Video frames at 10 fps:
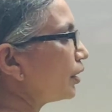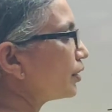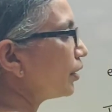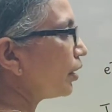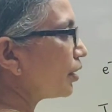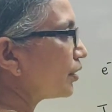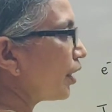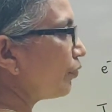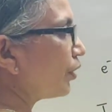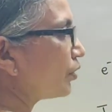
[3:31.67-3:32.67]
Let's say there are
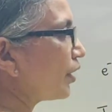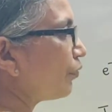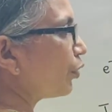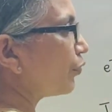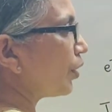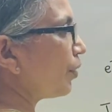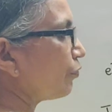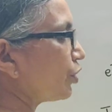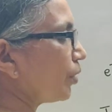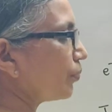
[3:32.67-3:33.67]
7 of them
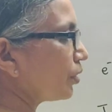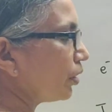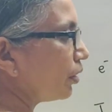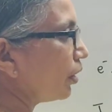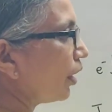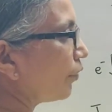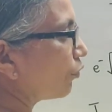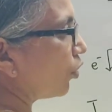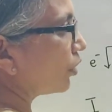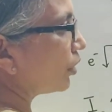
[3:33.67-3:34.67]

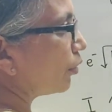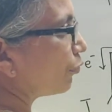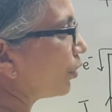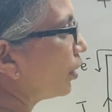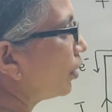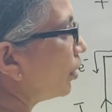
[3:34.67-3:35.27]
have got enough